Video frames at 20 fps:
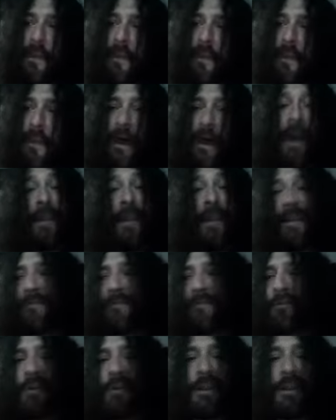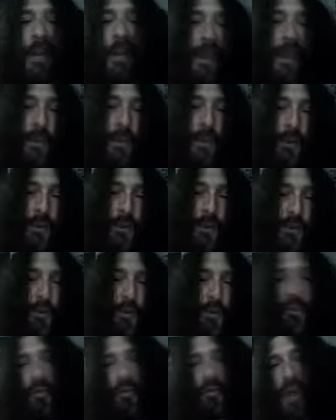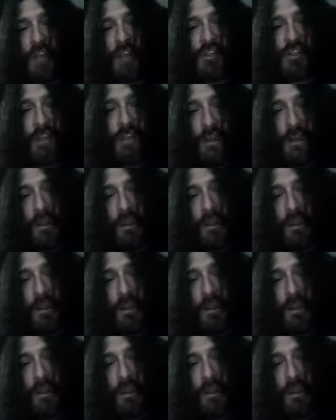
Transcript: I didn't really like because we were rushed.